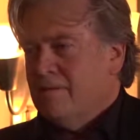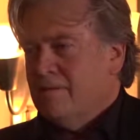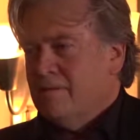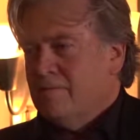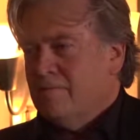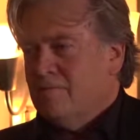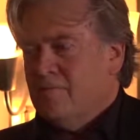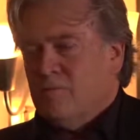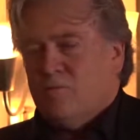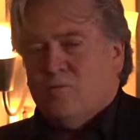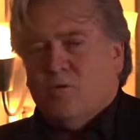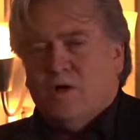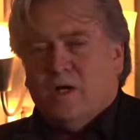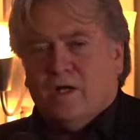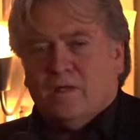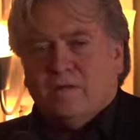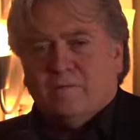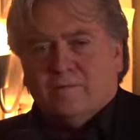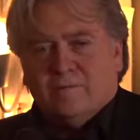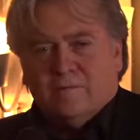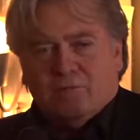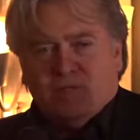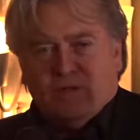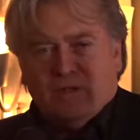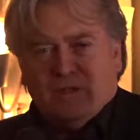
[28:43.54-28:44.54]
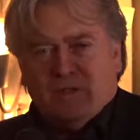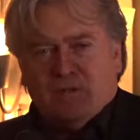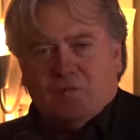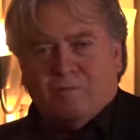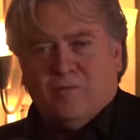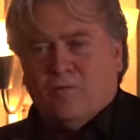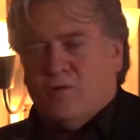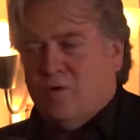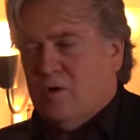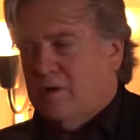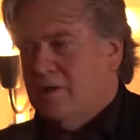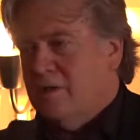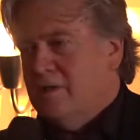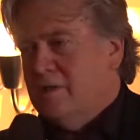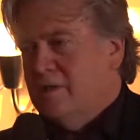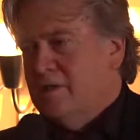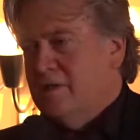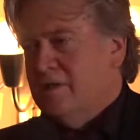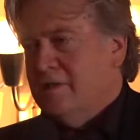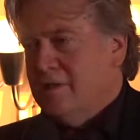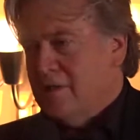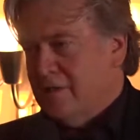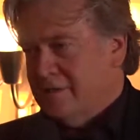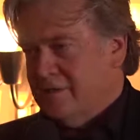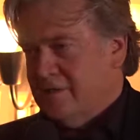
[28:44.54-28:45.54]
For what? Read the report.
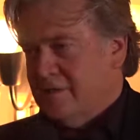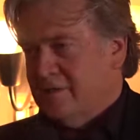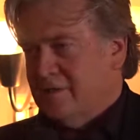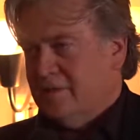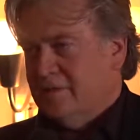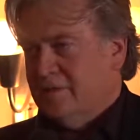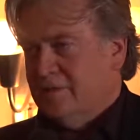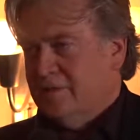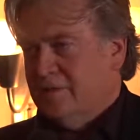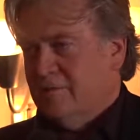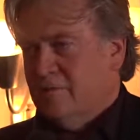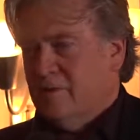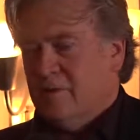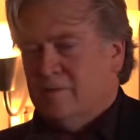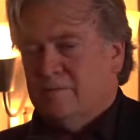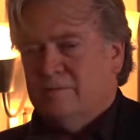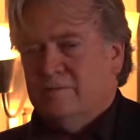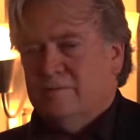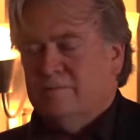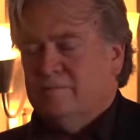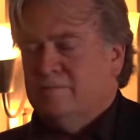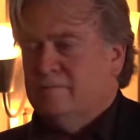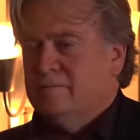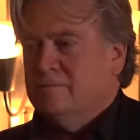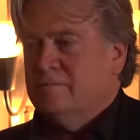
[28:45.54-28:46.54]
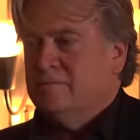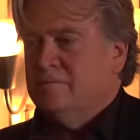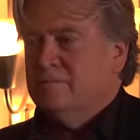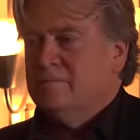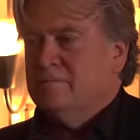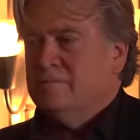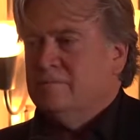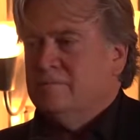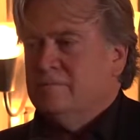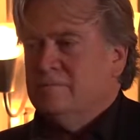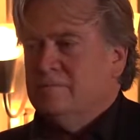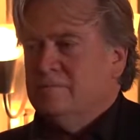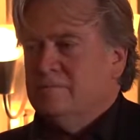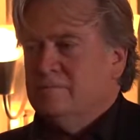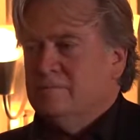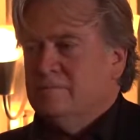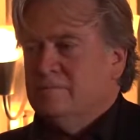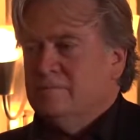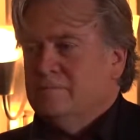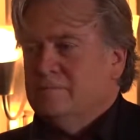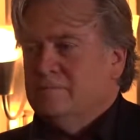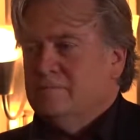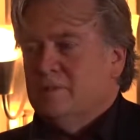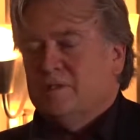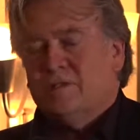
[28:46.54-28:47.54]
Nothing. Zero.
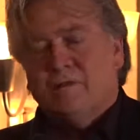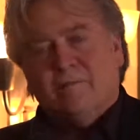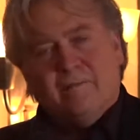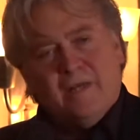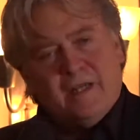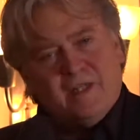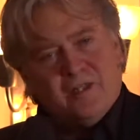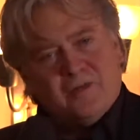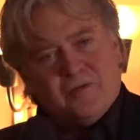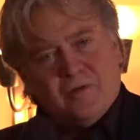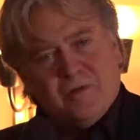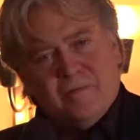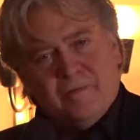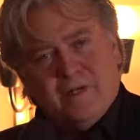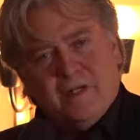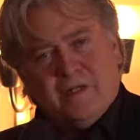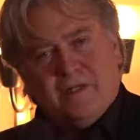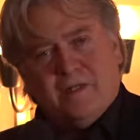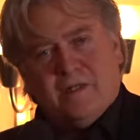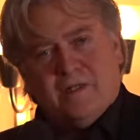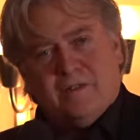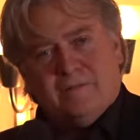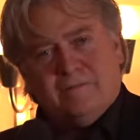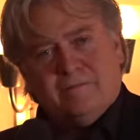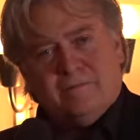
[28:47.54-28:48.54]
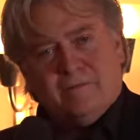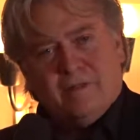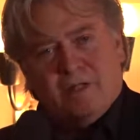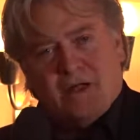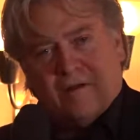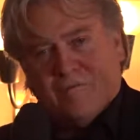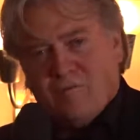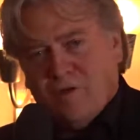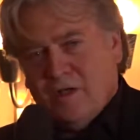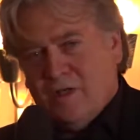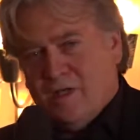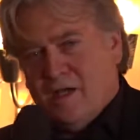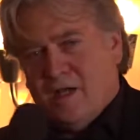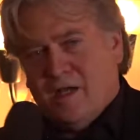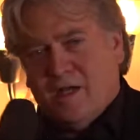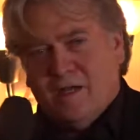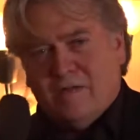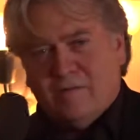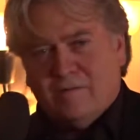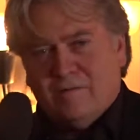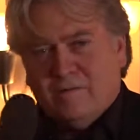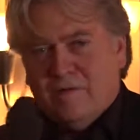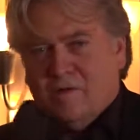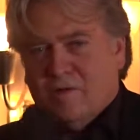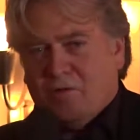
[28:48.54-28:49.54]
But the mainstream media, every night,
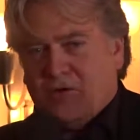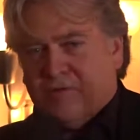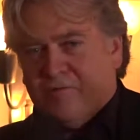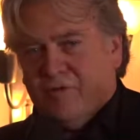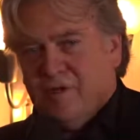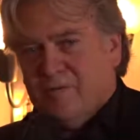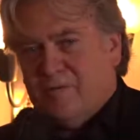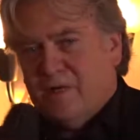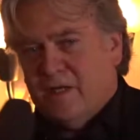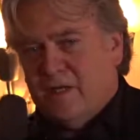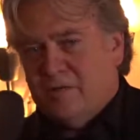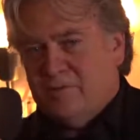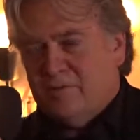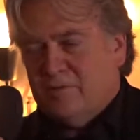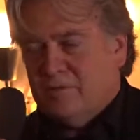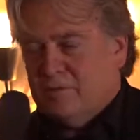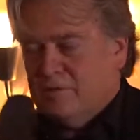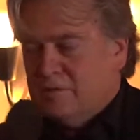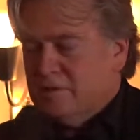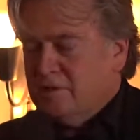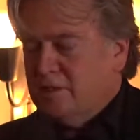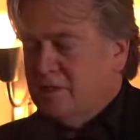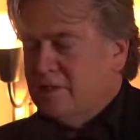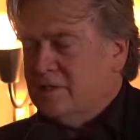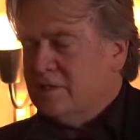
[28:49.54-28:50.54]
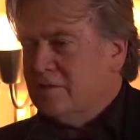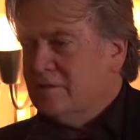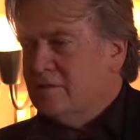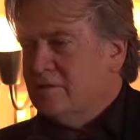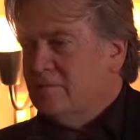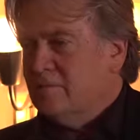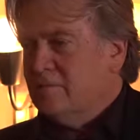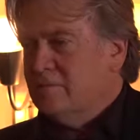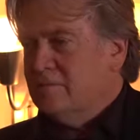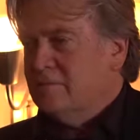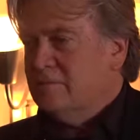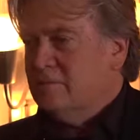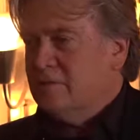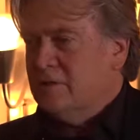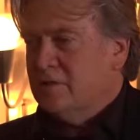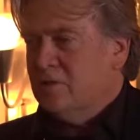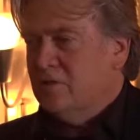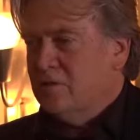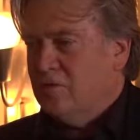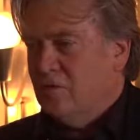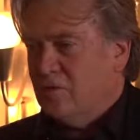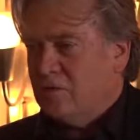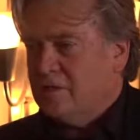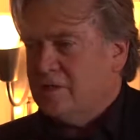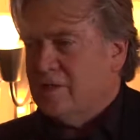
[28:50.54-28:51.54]
3 things in the New
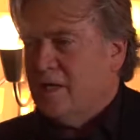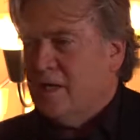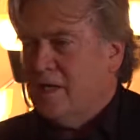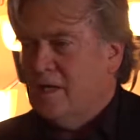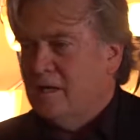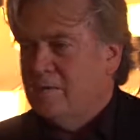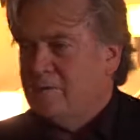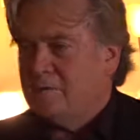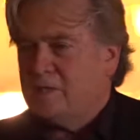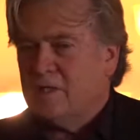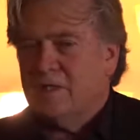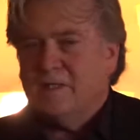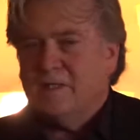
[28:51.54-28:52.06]
York Times,